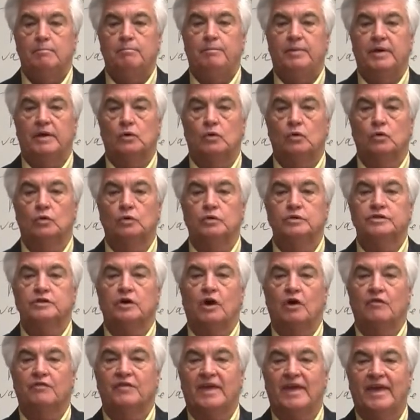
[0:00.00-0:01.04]
Because
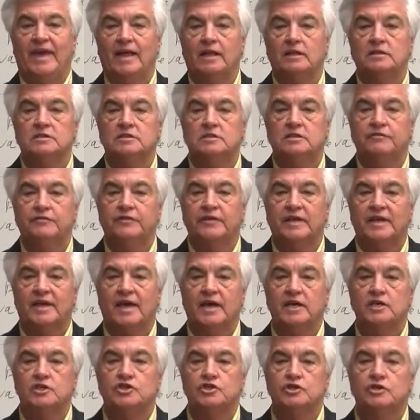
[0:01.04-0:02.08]
of
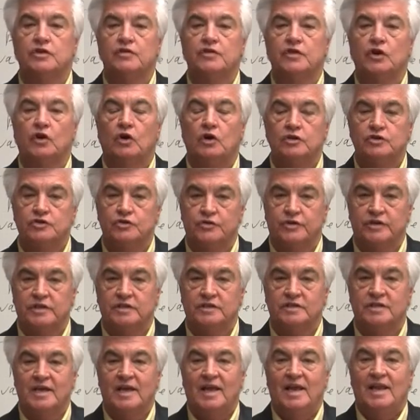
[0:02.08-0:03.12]
calcification of the
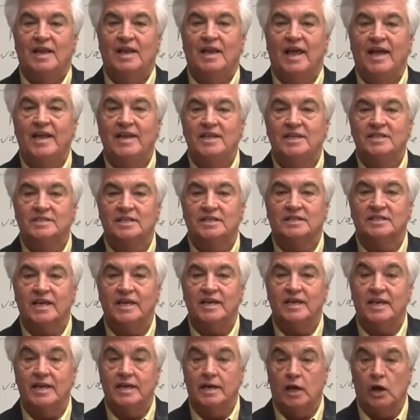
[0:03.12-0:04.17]
arteries. Ladies are
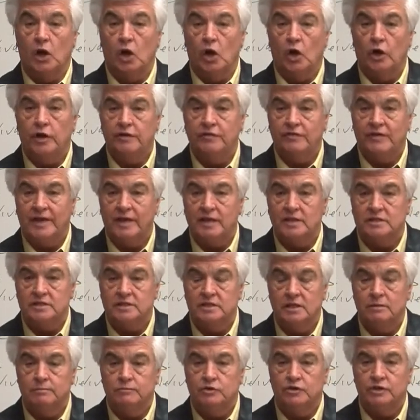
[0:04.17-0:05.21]
taking a lot of
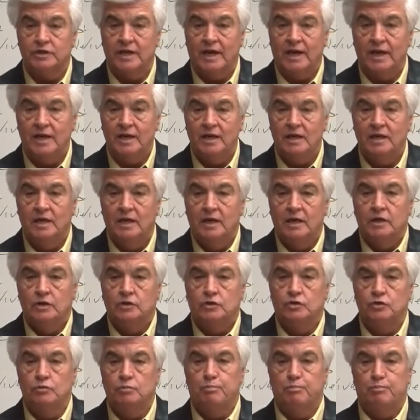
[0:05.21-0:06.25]
calcium today
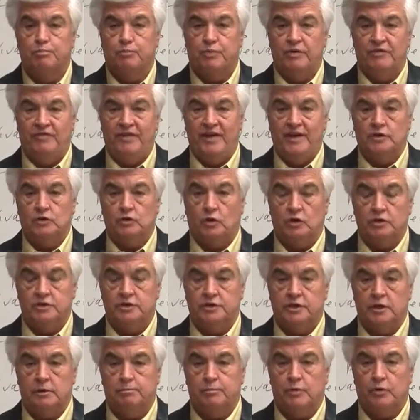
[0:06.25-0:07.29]
to prevent
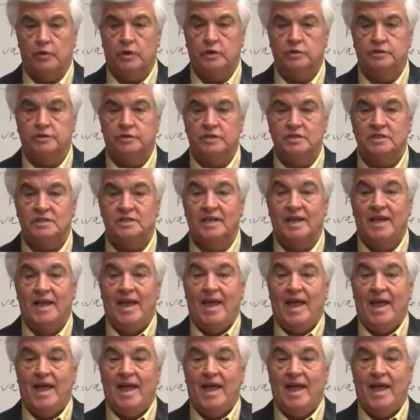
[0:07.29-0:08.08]
osteoporosis.